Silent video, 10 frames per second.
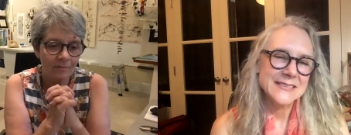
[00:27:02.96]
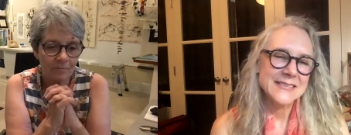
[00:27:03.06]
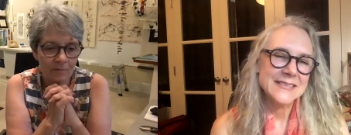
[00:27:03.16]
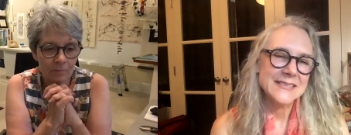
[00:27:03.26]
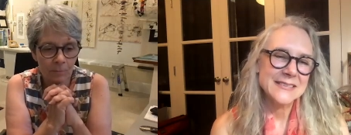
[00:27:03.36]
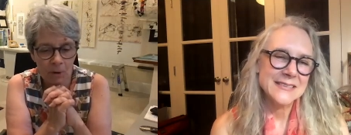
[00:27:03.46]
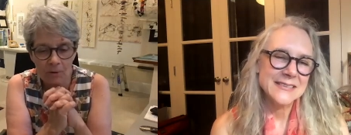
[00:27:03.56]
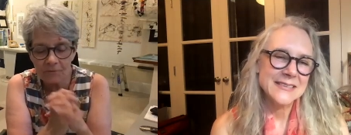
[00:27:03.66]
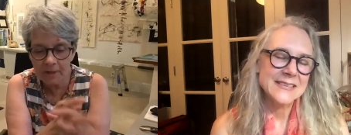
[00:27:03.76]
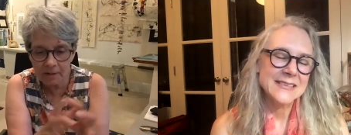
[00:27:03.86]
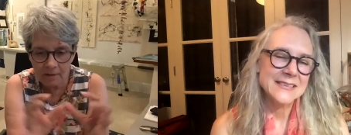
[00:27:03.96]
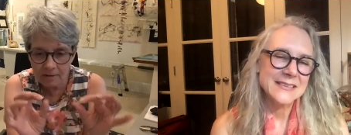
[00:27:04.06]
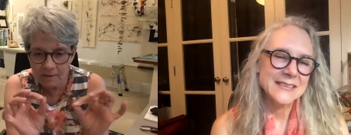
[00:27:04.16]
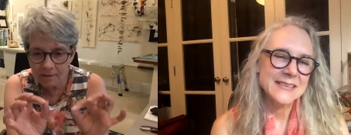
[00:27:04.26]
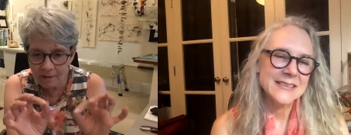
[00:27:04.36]
Speaker 1: It would perfect,
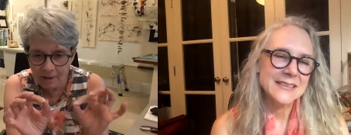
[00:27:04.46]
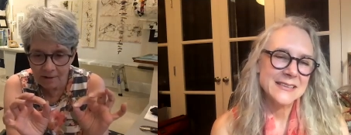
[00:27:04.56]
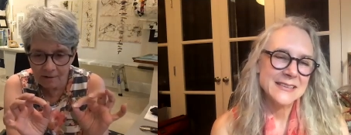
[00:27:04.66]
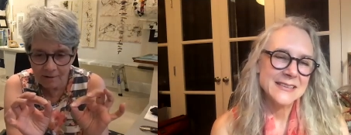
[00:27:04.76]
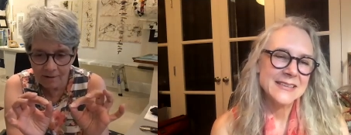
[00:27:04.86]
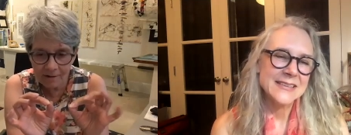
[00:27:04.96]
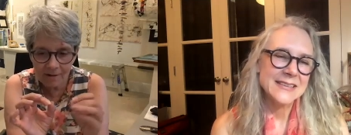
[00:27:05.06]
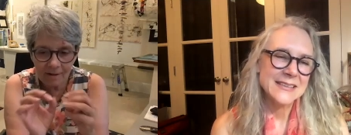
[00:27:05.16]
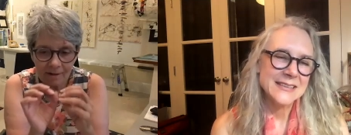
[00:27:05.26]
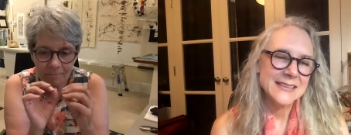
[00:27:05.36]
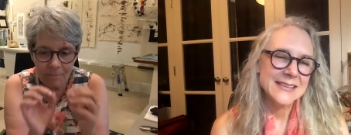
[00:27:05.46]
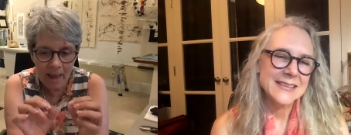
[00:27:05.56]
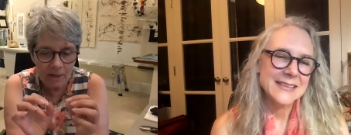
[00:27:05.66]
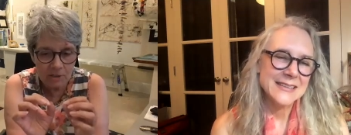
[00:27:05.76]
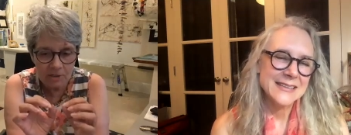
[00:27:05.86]
you know,
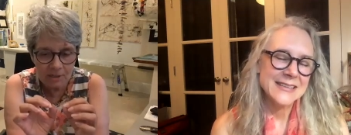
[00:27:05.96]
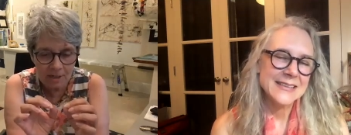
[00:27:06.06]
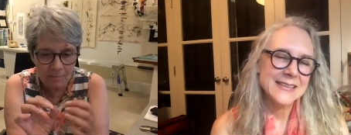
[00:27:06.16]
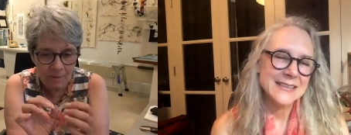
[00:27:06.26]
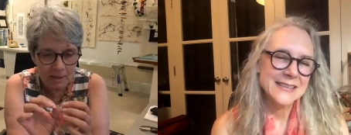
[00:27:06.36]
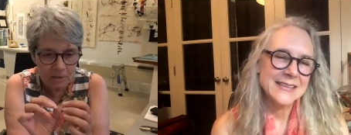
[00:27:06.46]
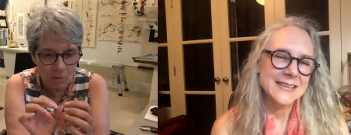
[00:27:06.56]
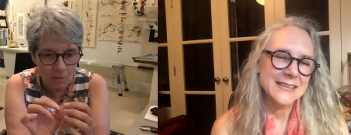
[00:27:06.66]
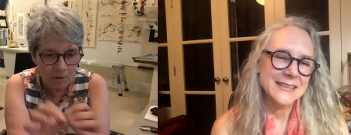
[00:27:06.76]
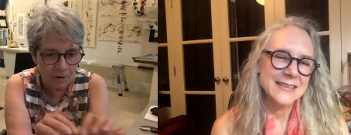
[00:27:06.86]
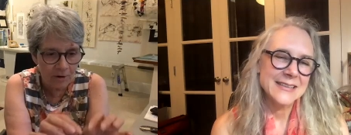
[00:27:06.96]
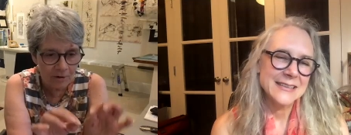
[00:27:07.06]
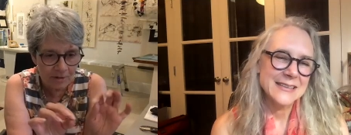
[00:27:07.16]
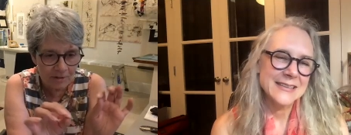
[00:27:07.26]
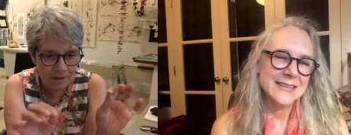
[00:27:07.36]
matched seam, matched
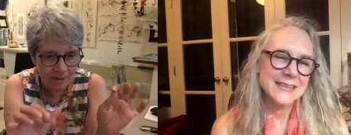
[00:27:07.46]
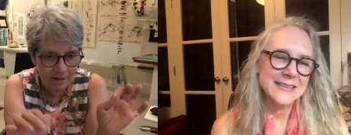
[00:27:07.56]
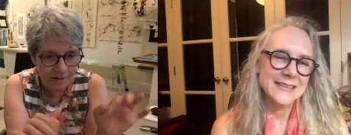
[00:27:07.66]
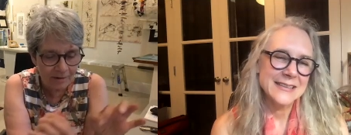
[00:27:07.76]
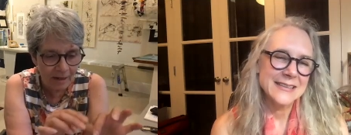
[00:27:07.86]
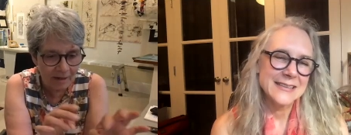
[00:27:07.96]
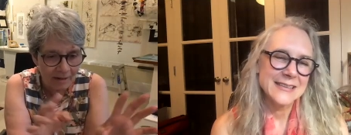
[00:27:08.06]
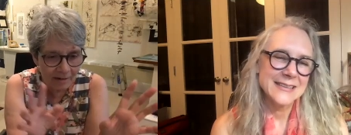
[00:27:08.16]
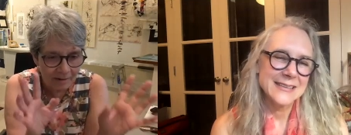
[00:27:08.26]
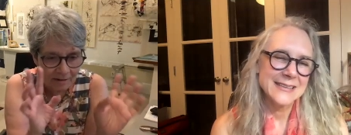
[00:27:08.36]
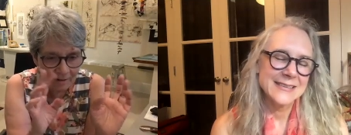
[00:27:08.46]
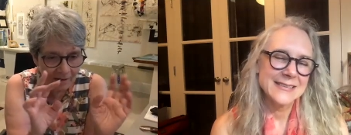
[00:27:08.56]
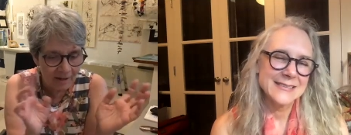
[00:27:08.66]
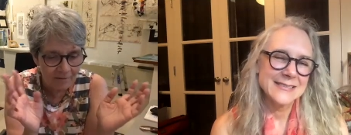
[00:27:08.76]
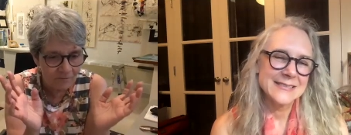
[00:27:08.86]
corners, and
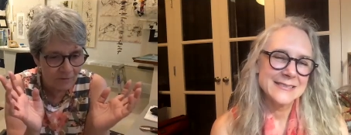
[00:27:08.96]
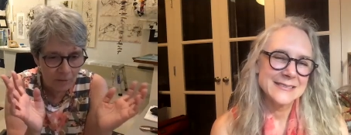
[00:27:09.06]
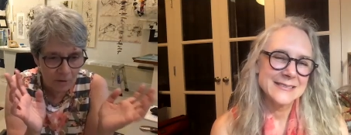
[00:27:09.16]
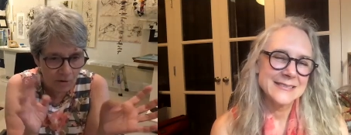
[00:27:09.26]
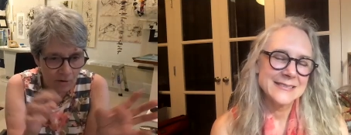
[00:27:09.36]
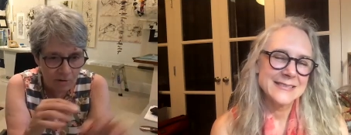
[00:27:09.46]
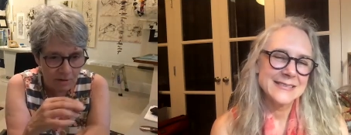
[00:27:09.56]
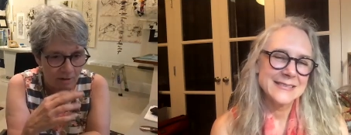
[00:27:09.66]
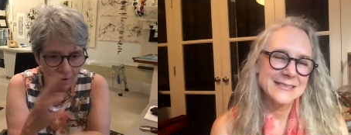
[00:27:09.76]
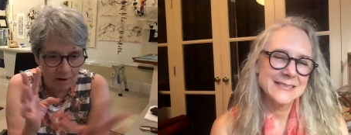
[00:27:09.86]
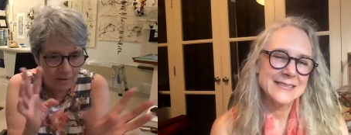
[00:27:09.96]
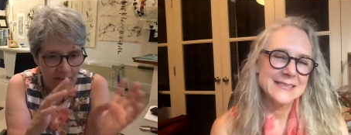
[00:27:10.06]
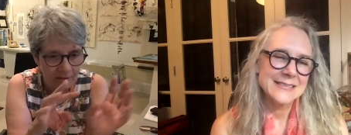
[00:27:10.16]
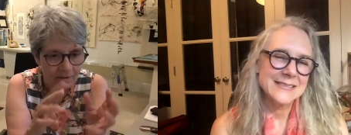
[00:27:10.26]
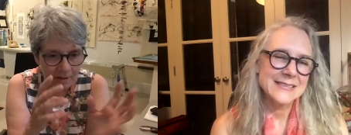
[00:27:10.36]
feathers, and all
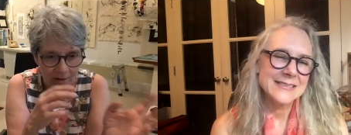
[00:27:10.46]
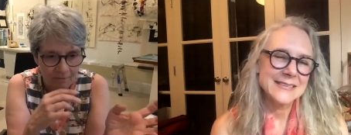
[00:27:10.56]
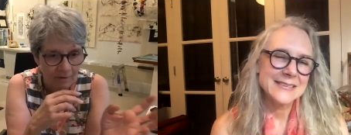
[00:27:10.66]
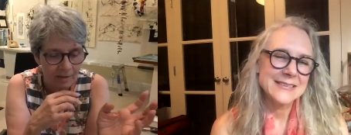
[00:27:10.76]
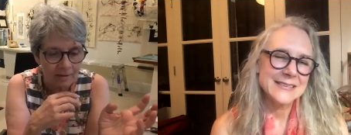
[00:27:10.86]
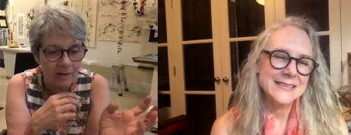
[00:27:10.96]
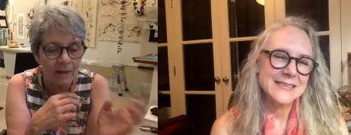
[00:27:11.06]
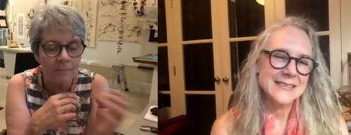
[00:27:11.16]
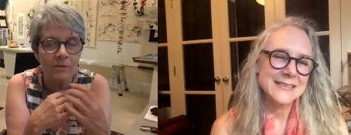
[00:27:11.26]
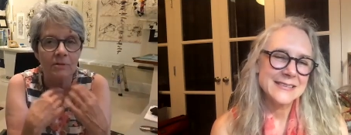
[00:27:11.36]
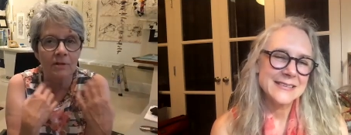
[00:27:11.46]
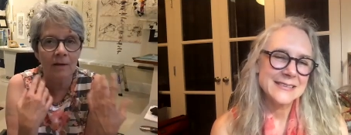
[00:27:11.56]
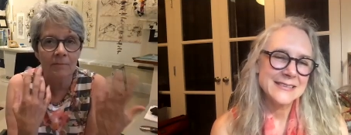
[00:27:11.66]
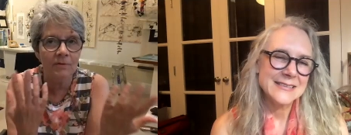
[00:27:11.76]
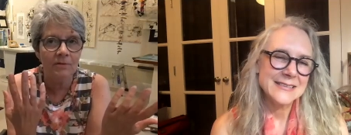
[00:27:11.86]
that stuff. I'm
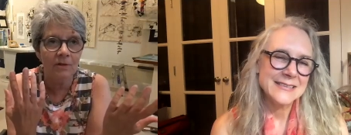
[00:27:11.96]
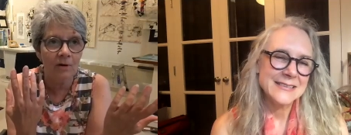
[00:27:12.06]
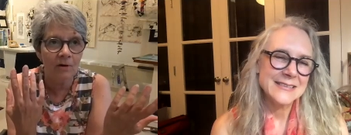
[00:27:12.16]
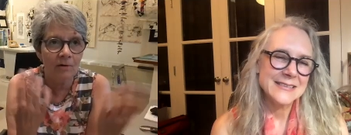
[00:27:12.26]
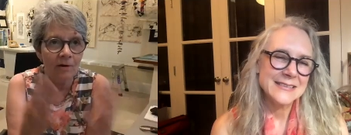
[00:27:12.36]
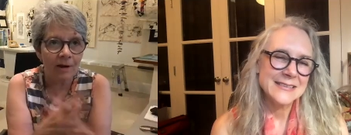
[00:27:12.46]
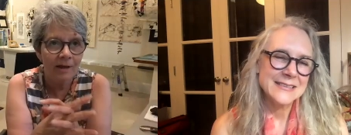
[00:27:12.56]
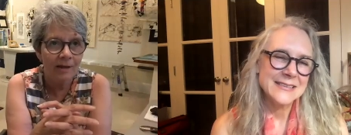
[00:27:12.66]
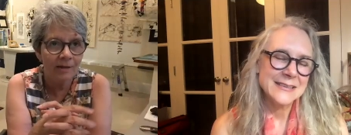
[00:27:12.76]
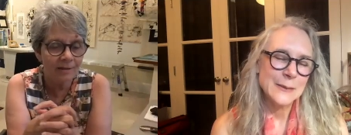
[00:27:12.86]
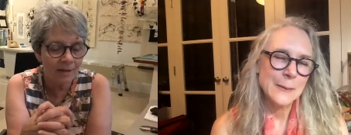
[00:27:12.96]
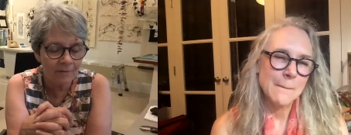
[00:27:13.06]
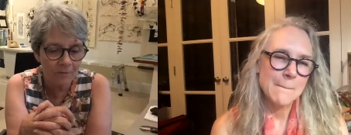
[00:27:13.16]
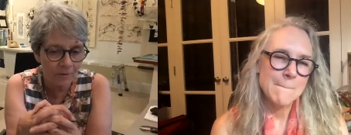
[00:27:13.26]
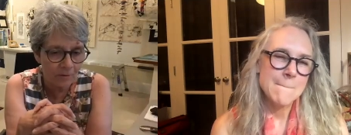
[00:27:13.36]
so in
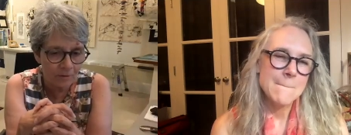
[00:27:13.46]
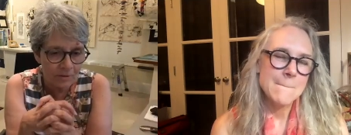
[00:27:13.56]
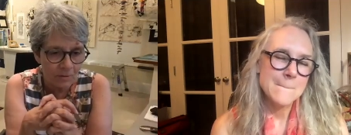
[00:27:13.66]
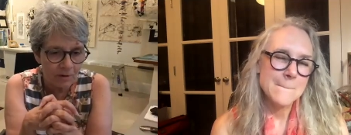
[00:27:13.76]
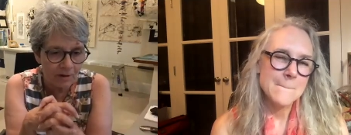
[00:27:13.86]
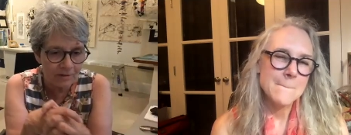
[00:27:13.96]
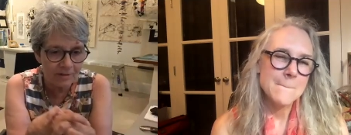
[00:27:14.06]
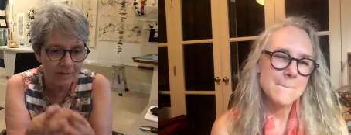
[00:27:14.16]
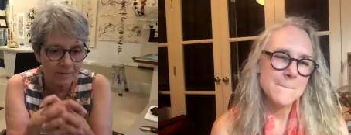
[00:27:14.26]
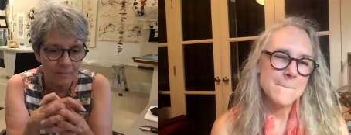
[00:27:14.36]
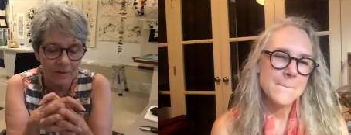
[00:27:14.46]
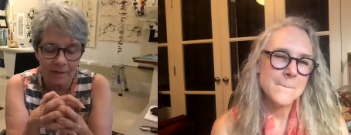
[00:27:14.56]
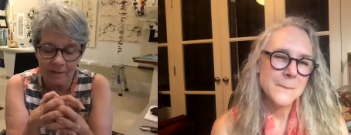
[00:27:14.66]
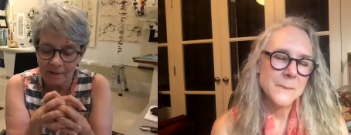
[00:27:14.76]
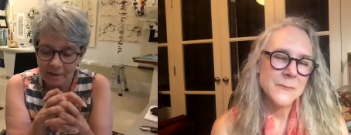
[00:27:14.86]
love with those quilts.
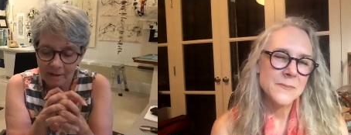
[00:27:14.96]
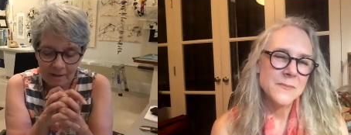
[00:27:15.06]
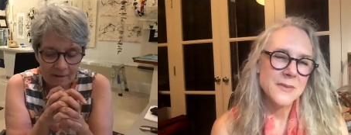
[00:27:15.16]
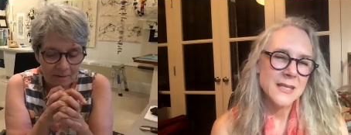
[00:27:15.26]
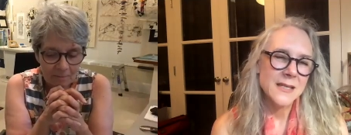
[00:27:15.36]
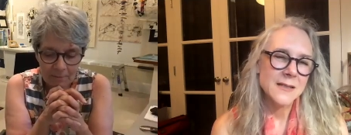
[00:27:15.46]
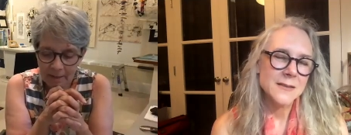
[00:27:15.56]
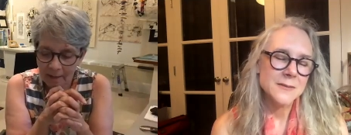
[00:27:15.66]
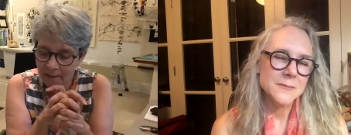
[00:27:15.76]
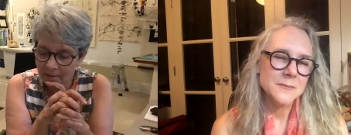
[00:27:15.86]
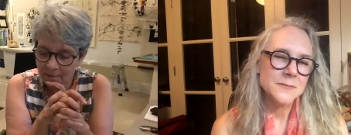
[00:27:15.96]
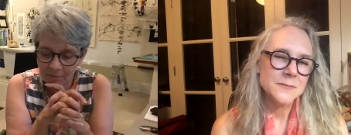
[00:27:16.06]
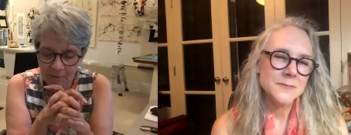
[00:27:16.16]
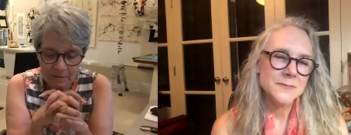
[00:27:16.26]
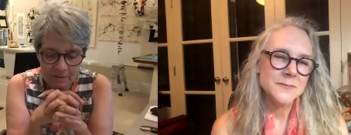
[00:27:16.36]
But man, the
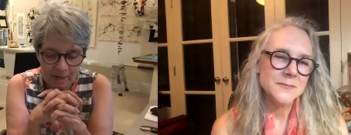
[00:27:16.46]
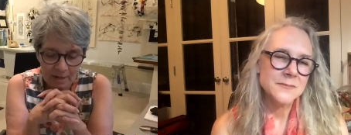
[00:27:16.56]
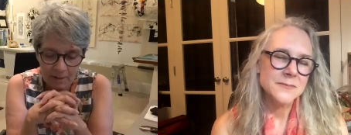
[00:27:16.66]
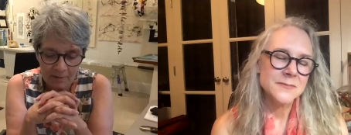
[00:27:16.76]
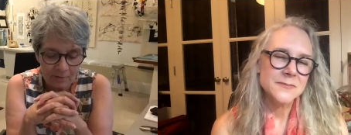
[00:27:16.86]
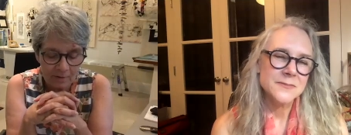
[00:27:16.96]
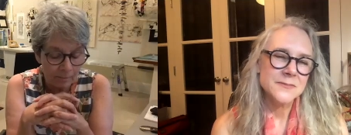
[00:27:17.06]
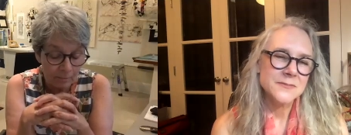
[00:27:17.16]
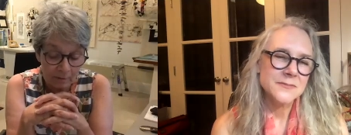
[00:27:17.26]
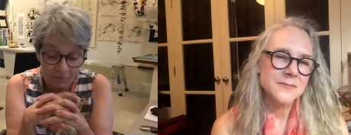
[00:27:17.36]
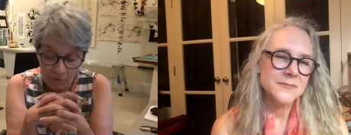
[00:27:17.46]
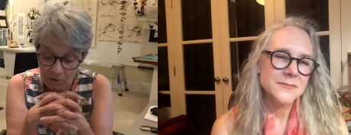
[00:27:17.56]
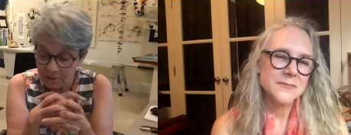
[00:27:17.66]
first time first,